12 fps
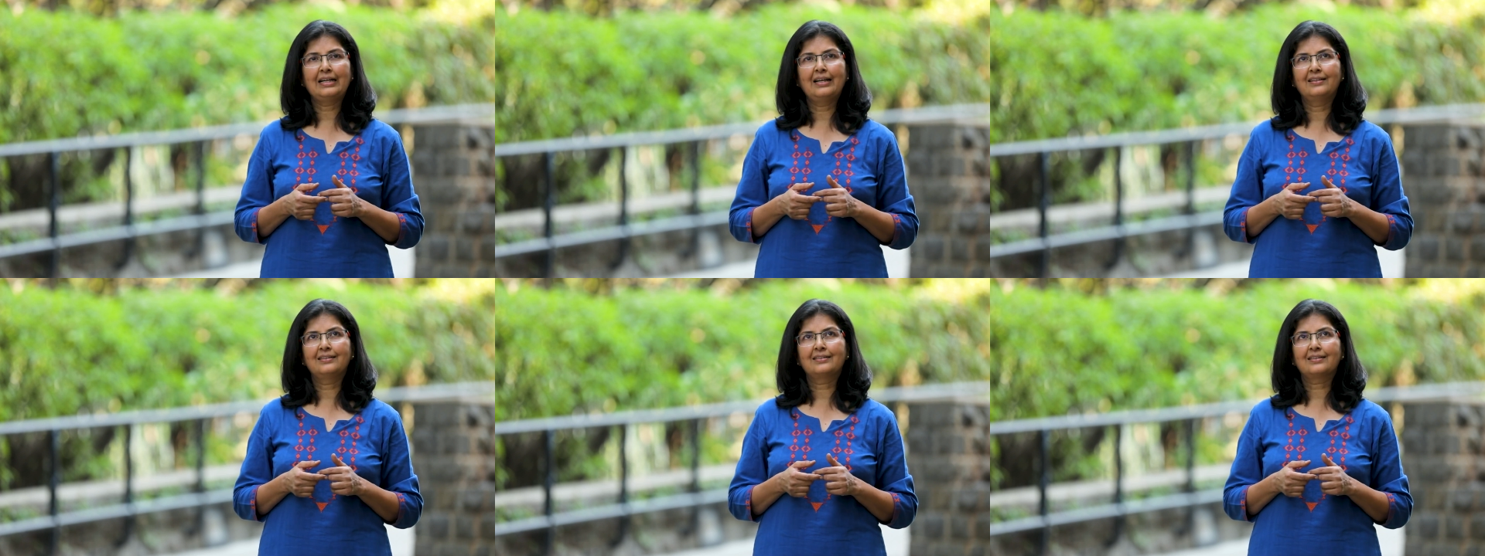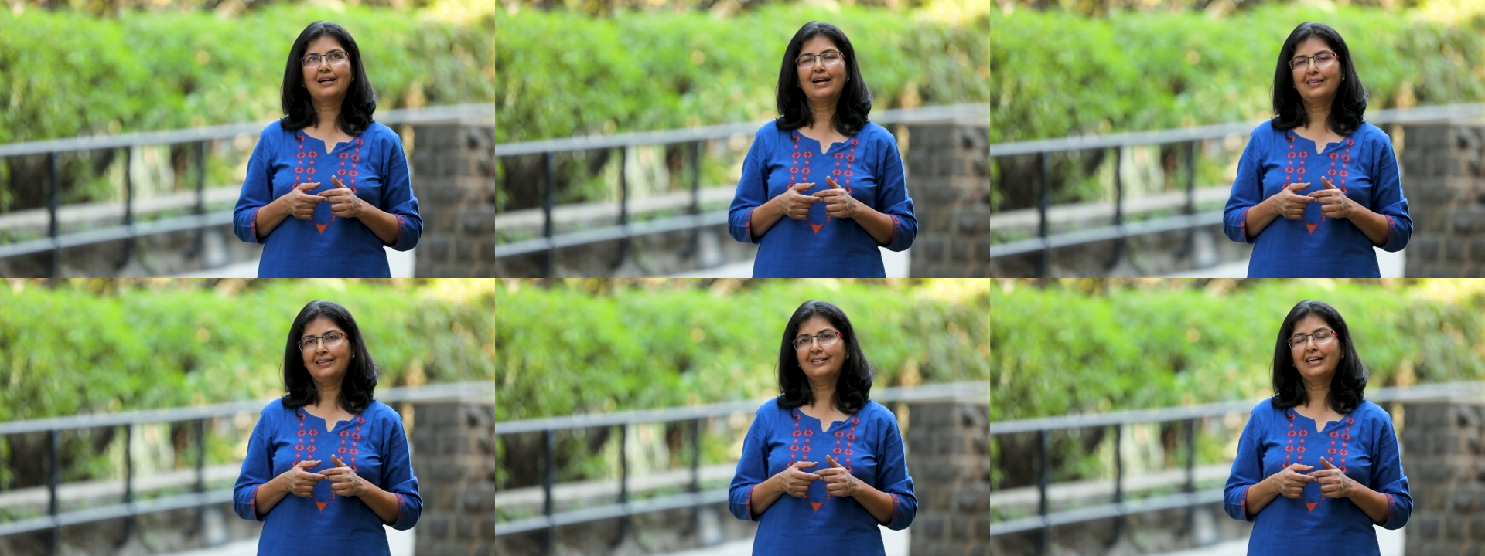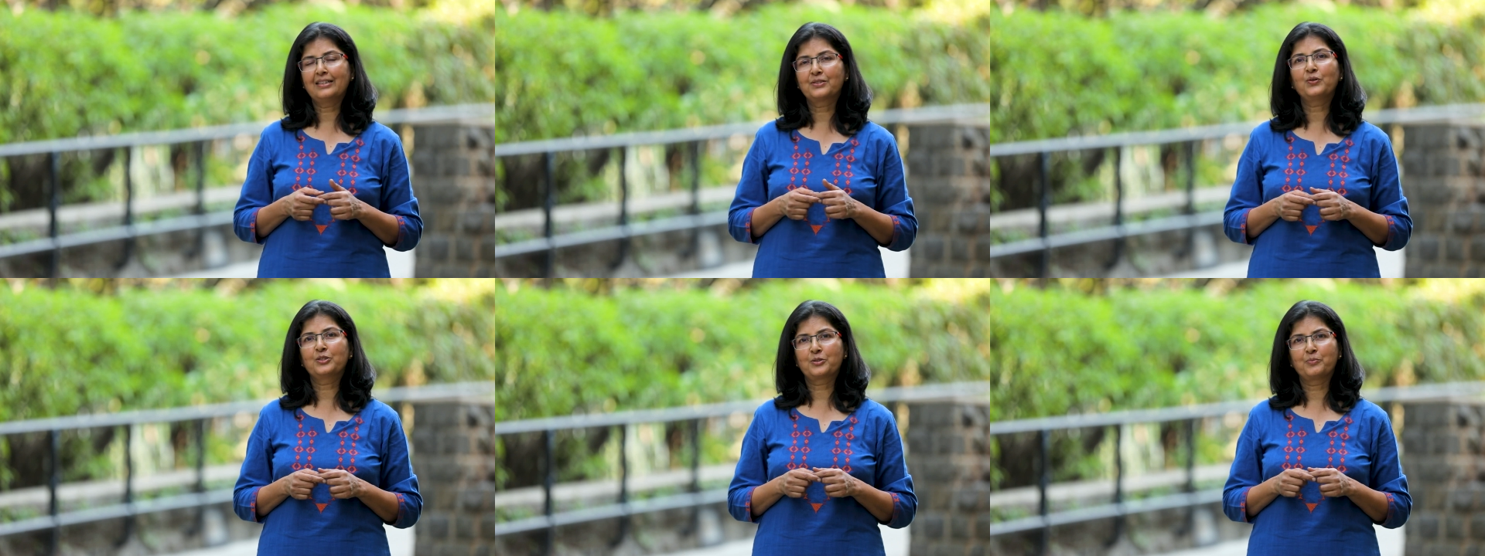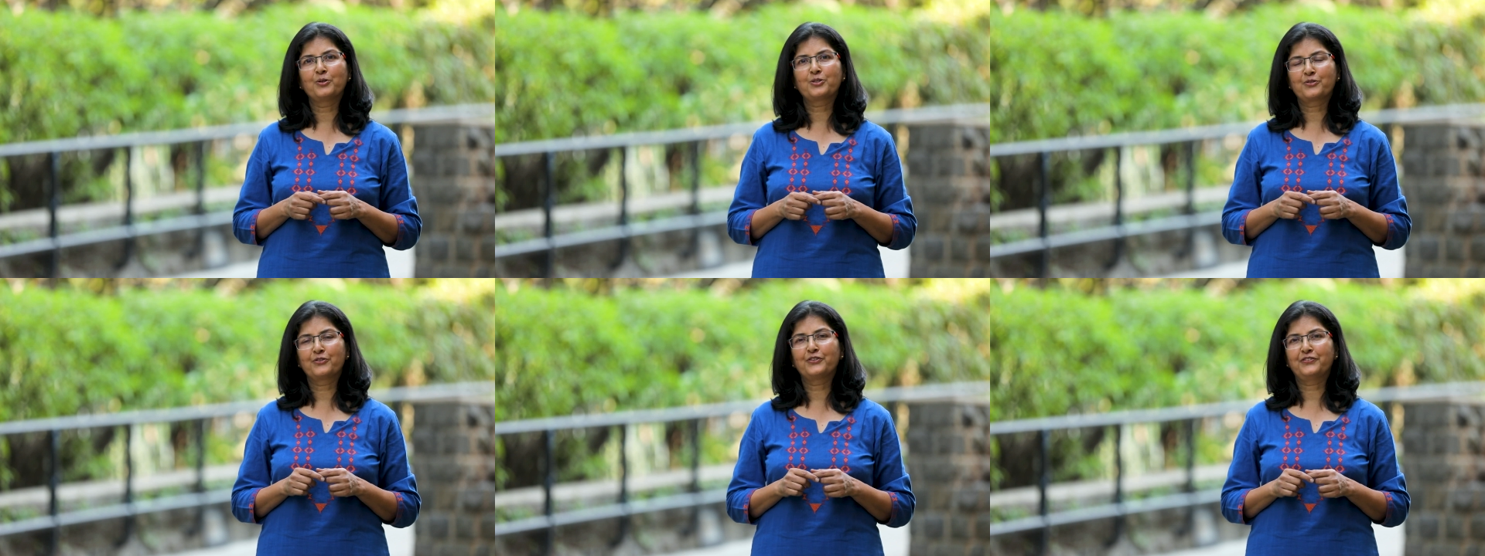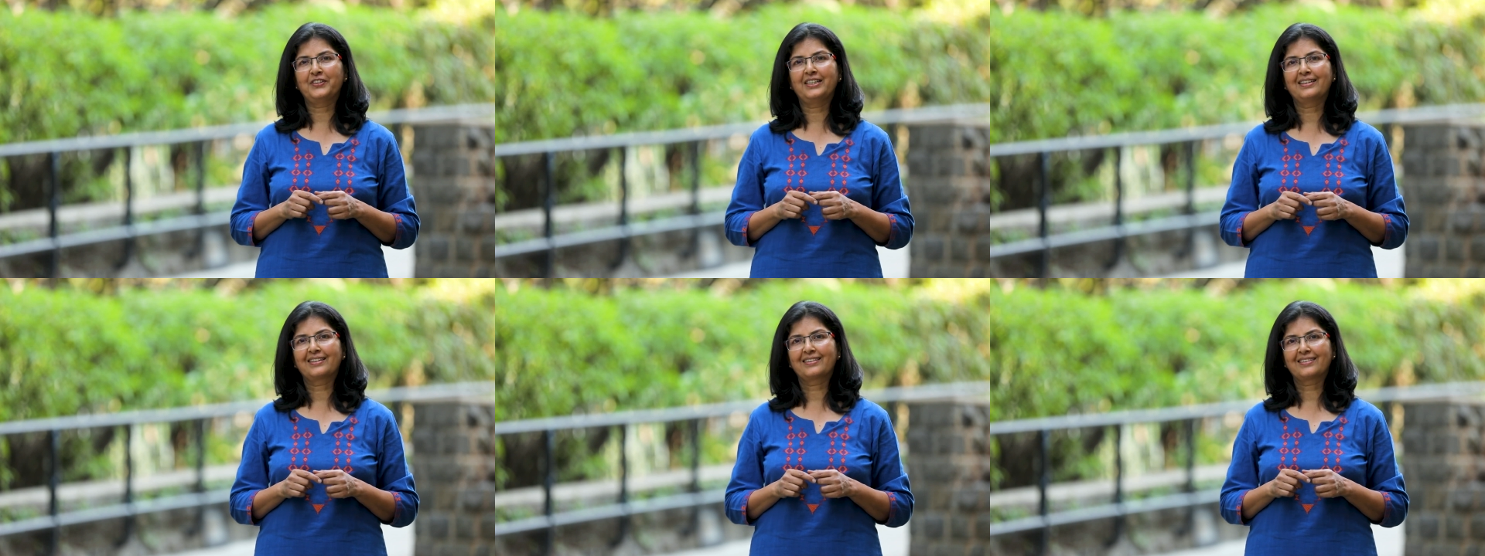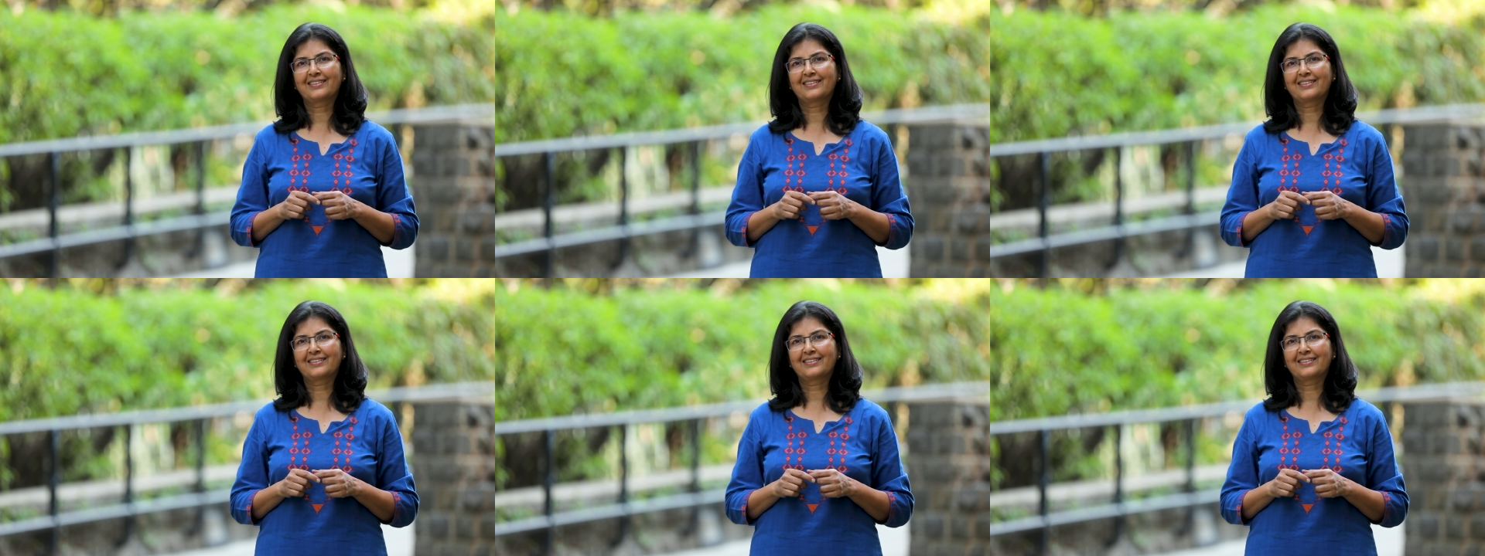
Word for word: And I think that's what's most fulfilling.